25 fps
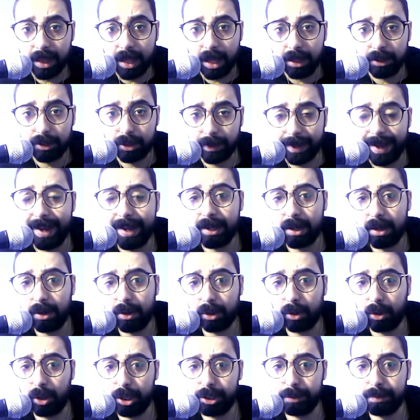So again, go to
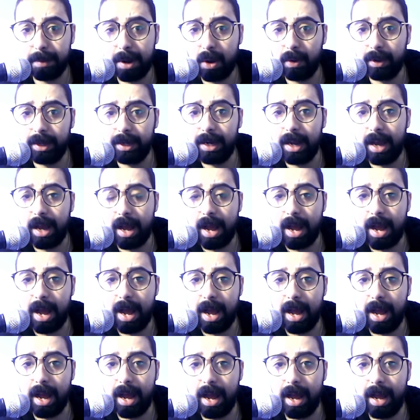
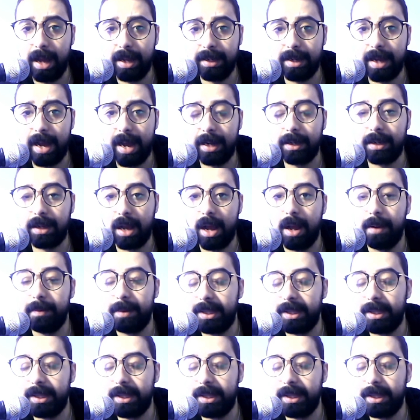krishmohanhaha.com.